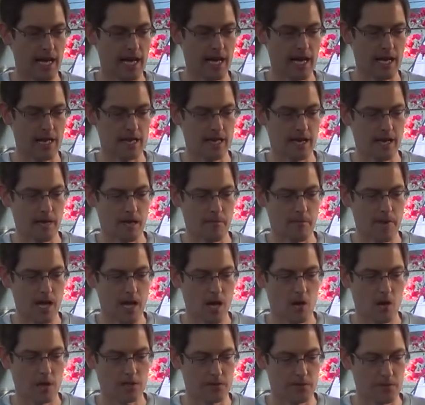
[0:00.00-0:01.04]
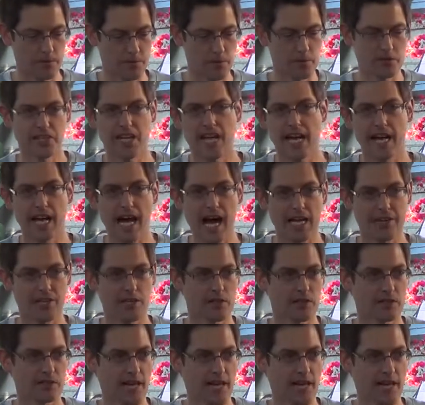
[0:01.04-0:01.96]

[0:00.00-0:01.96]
And um, it's the first day I got there.